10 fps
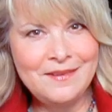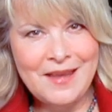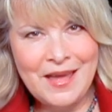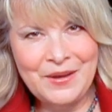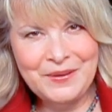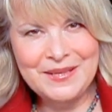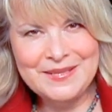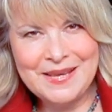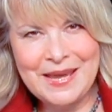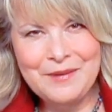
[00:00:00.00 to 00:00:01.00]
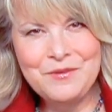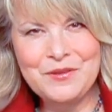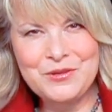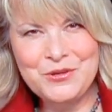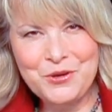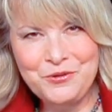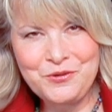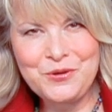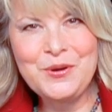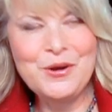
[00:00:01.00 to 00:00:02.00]
Now it's time for the
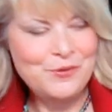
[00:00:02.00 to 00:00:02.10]
tofu,